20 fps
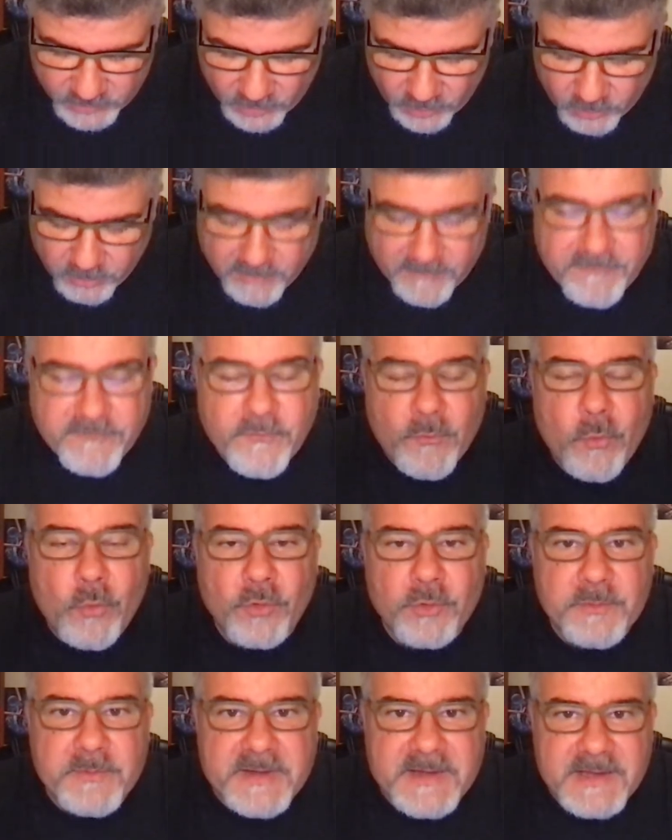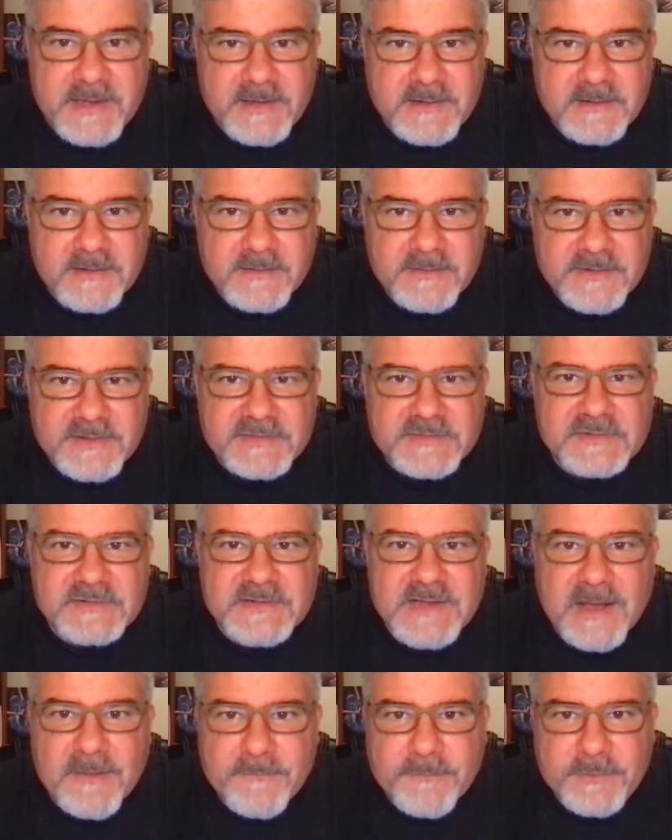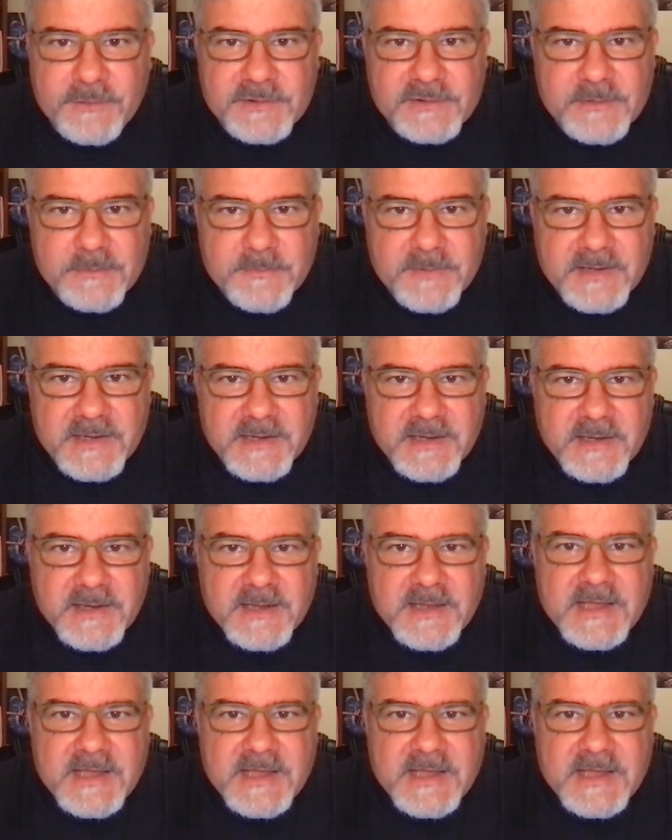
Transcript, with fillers: go before me. This is comforting to me.